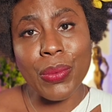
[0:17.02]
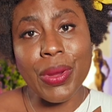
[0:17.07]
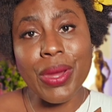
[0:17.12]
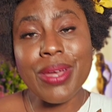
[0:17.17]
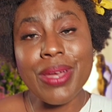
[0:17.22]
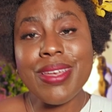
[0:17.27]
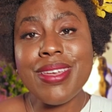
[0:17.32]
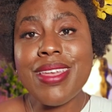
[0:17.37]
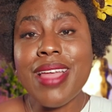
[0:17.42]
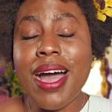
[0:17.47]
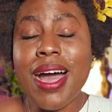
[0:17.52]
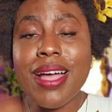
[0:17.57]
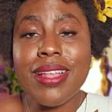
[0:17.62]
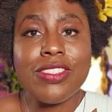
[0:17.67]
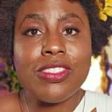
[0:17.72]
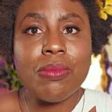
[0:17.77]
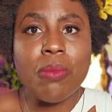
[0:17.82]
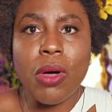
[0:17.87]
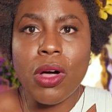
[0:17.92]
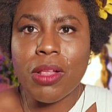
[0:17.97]
we're
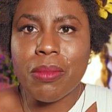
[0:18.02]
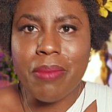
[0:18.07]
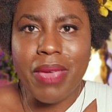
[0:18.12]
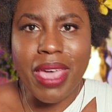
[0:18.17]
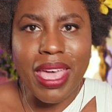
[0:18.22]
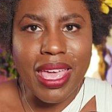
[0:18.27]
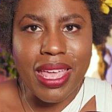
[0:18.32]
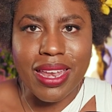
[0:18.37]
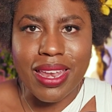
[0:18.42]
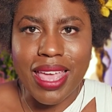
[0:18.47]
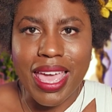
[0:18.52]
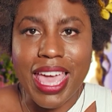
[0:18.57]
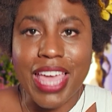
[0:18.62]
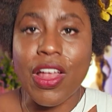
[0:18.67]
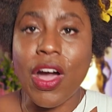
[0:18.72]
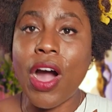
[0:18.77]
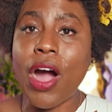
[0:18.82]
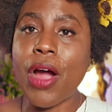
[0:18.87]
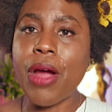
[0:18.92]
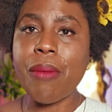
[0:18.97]
not small men,
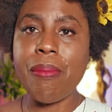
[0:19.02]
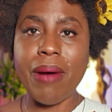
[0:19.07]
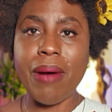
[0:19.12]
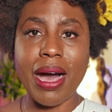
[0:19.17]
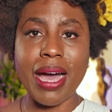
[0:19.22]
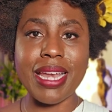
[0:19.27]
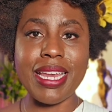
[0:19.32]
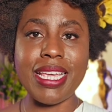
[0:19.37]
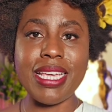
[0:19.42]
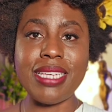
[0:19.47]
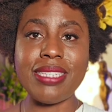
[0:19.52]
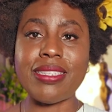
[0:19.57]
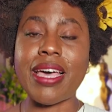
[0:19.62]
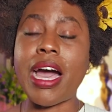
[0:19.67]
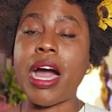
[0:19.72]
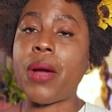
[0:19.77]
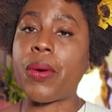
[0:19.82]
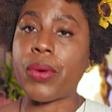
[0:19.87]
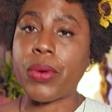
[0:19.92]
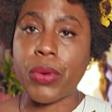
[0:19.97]
and our bodies,
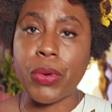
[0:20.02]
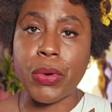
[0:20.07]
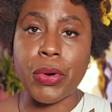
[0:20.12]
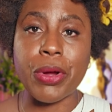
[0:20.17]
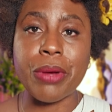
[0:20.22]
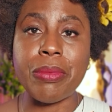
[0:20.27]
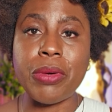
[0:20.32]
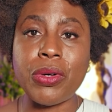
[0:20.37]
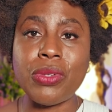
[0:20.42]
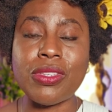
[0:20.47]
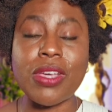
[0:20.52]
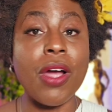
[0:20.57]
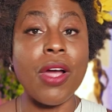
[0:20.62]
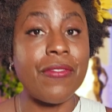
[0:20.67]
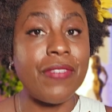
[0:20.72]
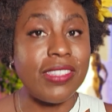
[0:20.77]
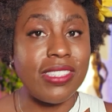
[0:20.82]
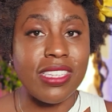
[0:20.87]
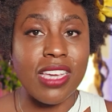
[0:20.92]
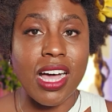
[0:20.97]
our hormones, our
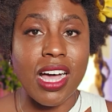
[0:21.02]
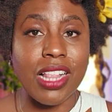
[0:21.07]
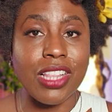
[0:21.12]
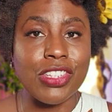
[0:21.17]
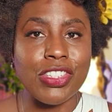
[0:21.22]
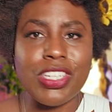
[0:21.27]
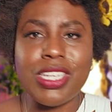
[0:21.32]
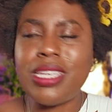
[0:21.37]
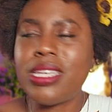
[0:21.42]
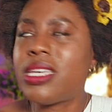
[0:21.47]
physiology